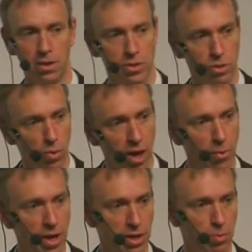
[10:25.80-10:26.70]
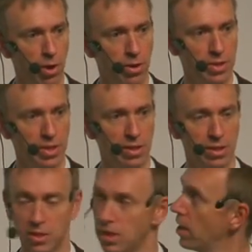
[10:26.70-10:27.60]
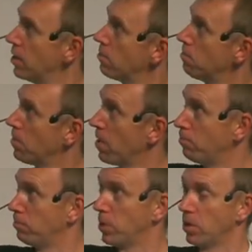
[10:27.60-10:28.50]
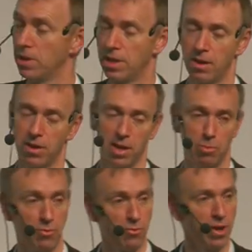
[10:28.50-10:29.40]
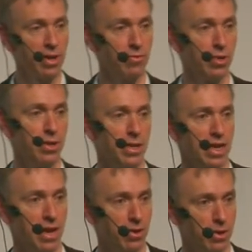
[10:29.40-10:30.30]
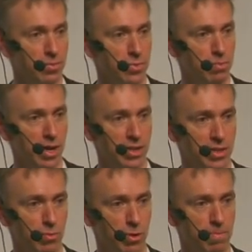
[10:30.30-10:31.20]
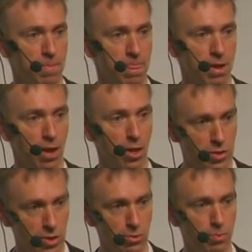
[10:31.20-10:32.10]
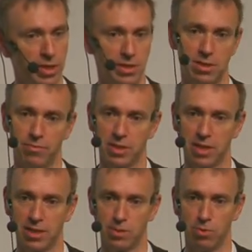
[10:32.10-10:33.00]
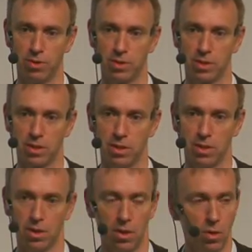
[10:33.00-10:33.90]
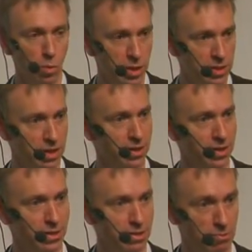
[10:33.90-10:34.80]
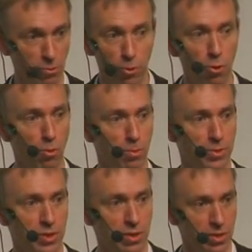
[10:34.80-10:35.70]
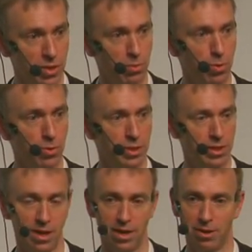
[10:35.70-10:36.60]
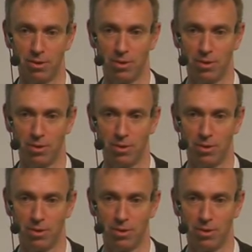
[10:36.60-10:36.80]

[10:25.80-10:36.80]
So where we had a policy that said, i will cut it down here, but five learning outcomes maximum and two pieces of assessment, we designed forms that supported that.